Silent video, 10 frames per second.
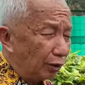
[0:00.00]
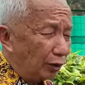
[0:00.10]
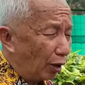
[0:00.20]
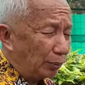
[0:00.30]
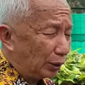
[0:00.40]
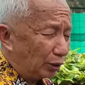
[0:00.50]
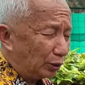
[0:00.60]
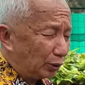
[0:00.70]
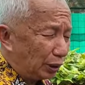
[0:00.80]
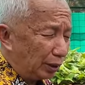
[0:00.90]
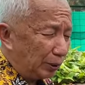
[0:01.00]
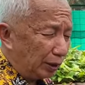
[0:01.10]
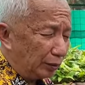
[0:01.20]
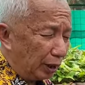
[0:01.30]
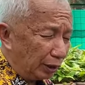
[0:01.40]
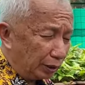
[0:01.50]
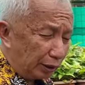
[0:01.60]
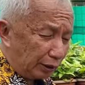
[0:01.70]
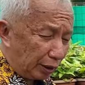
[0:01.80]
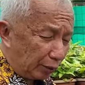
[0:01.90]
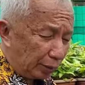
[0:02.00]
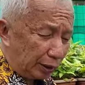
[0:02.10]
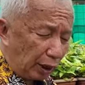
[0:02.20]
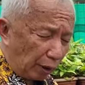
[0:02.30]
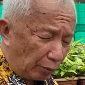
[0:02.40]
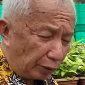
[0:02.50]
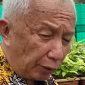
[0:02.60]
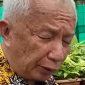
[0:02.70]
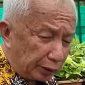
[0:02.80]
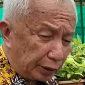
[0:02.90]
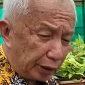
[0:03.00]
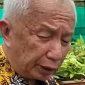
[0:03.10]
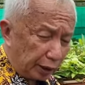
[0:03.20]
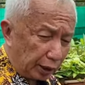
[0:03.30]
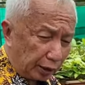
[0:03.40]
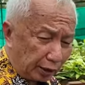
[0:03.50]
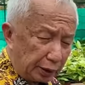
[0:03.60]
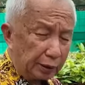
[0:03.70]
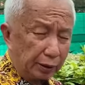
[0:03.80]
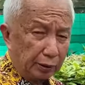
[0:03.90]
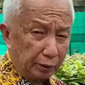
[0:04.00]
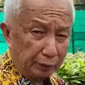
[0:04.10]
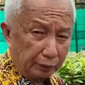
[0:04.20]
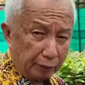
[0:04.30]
No, because you see, Amorphophallus is seasonal.